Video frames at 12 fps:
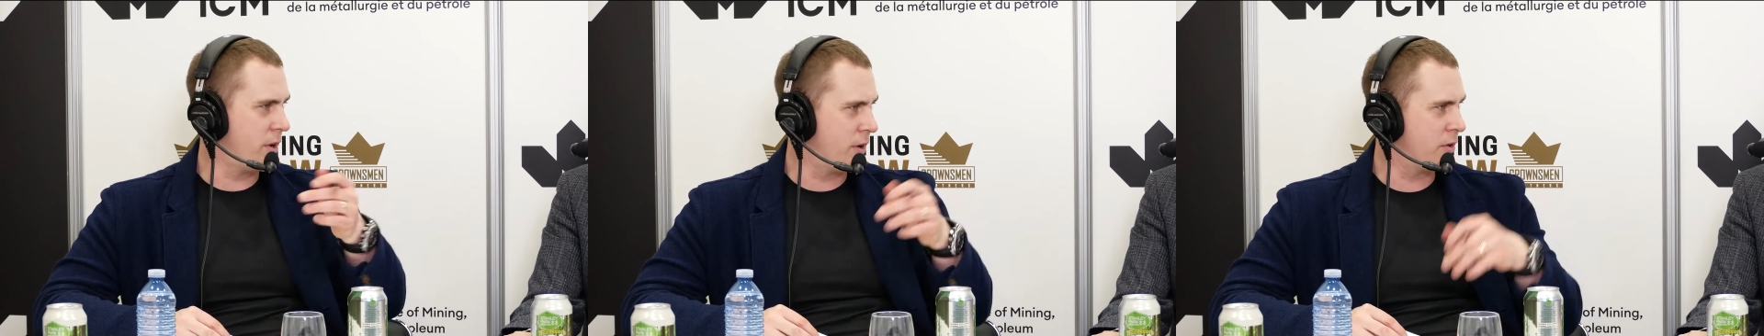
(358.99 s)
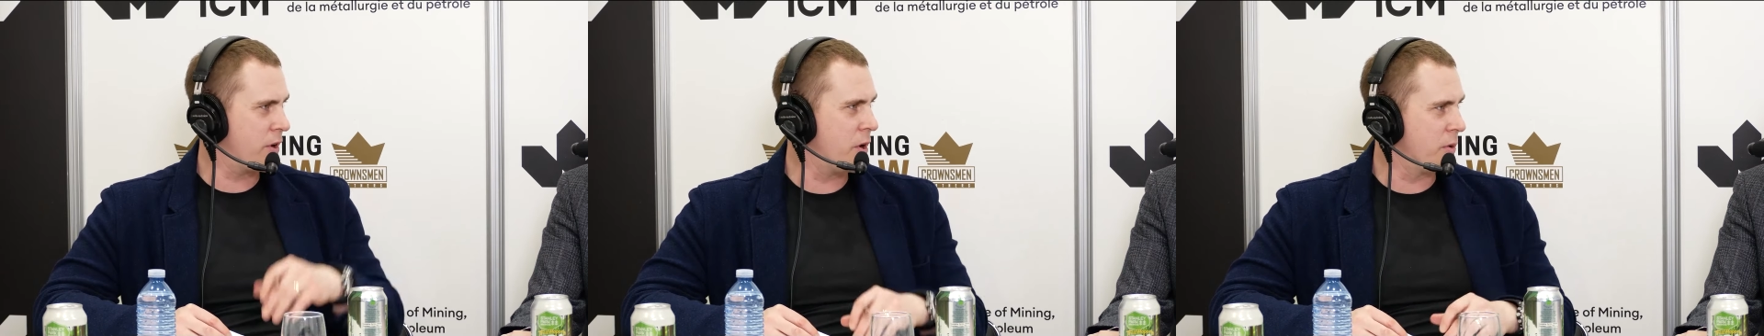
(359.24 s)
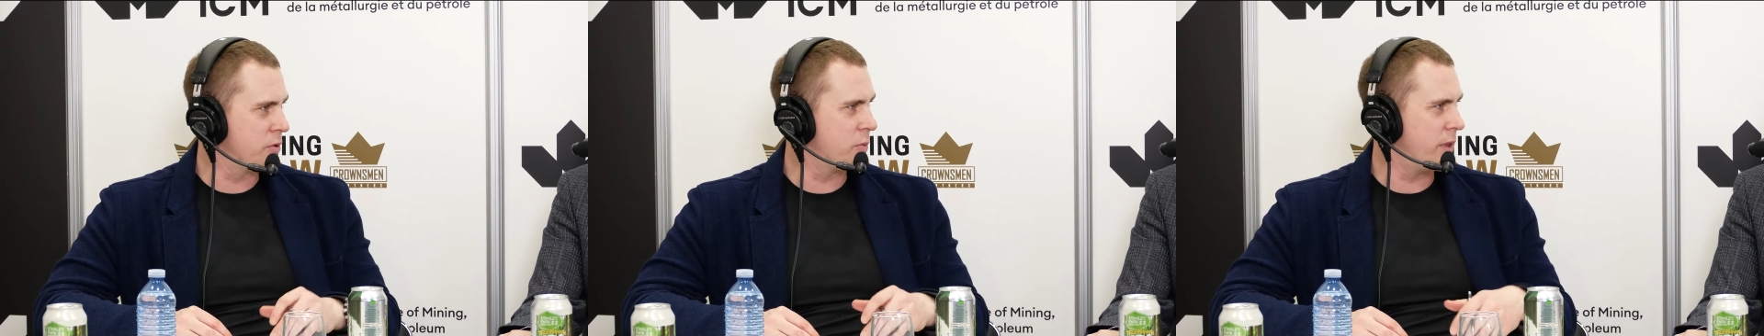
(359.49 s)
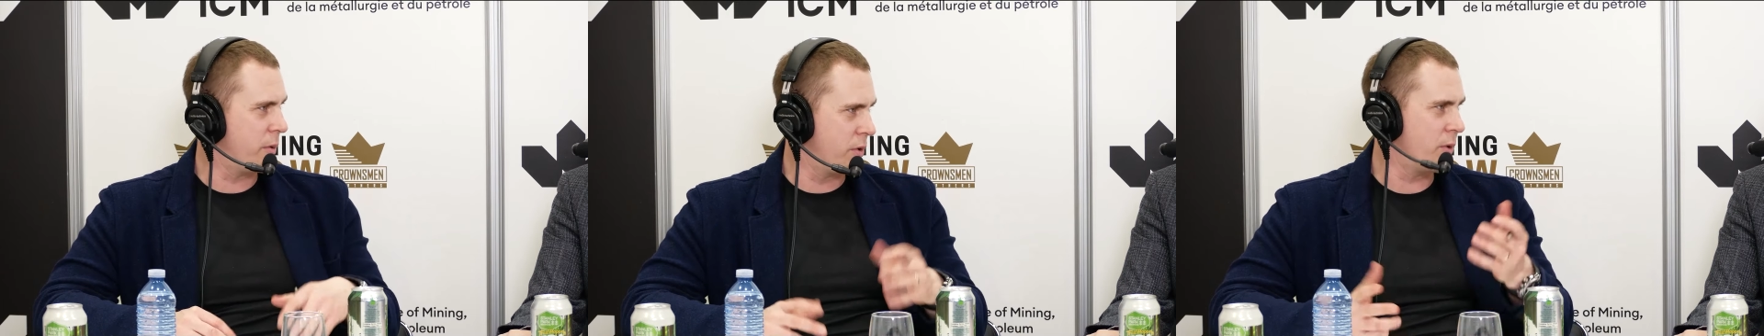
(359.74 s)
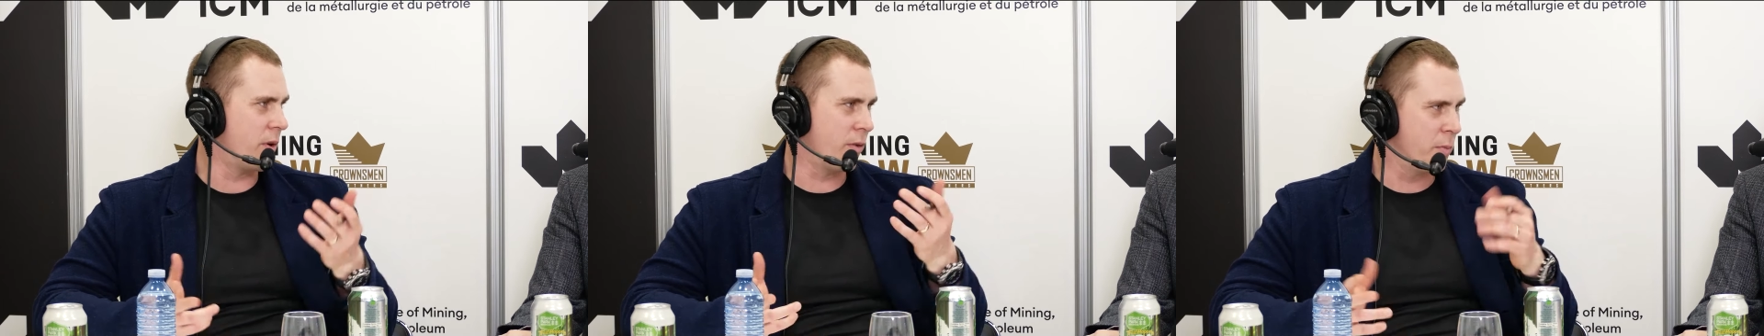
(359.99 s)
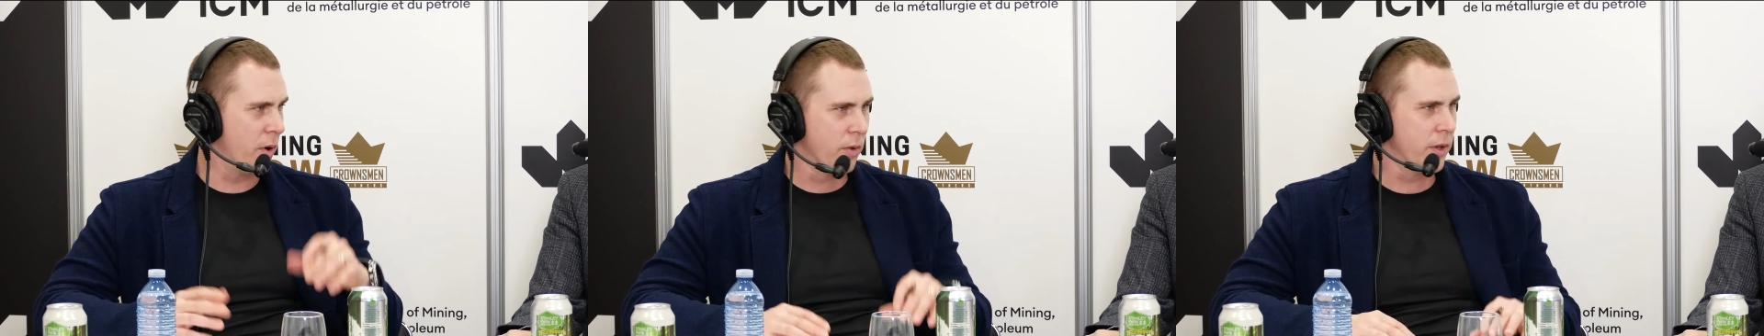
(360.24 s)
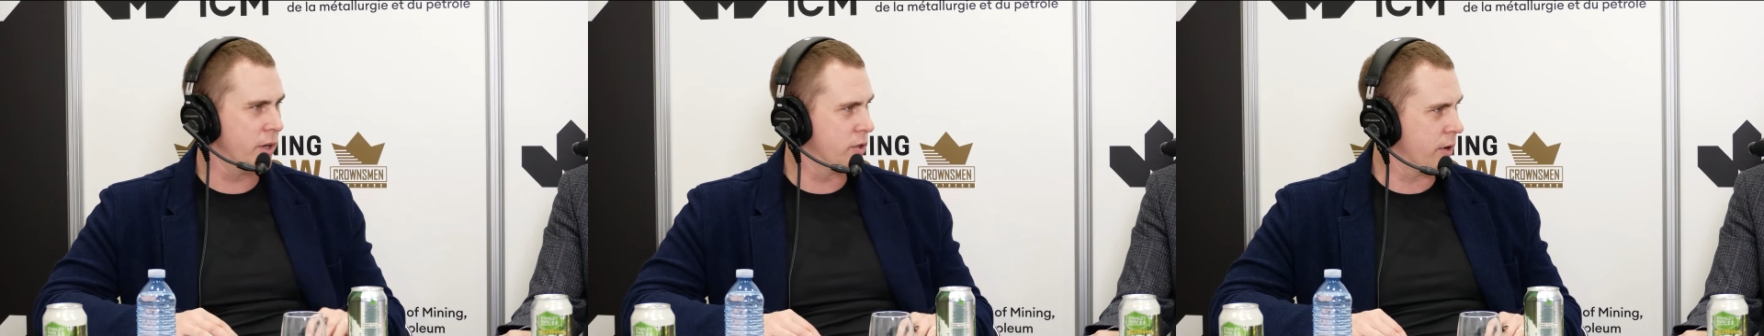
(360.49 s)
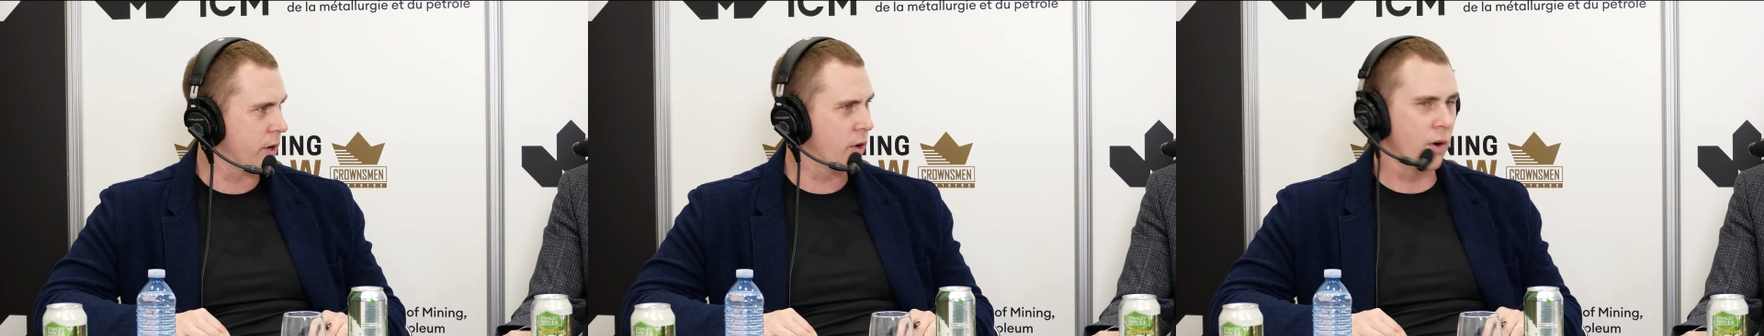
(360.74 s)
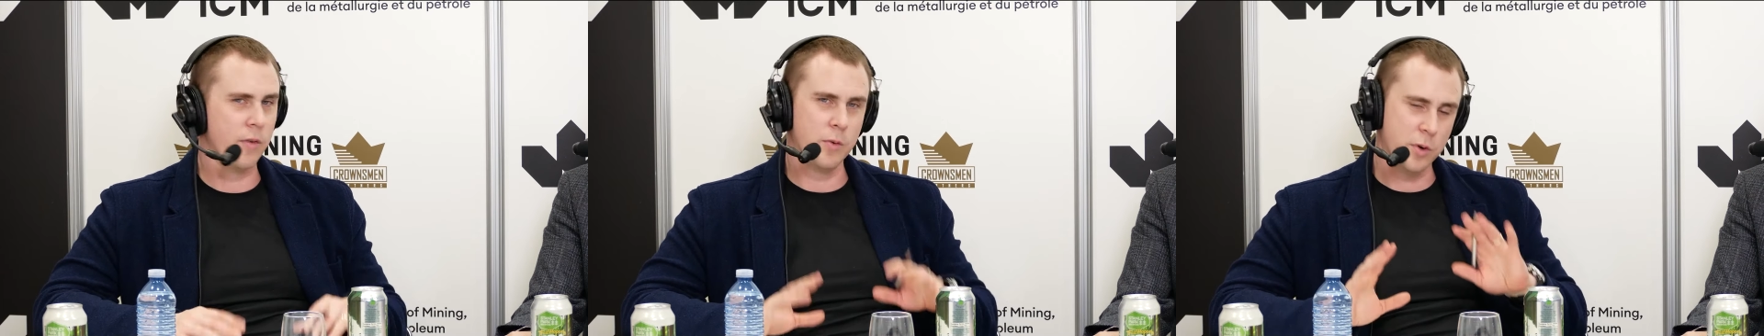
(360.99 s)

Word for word: to host when they were doing it remotely during COVID,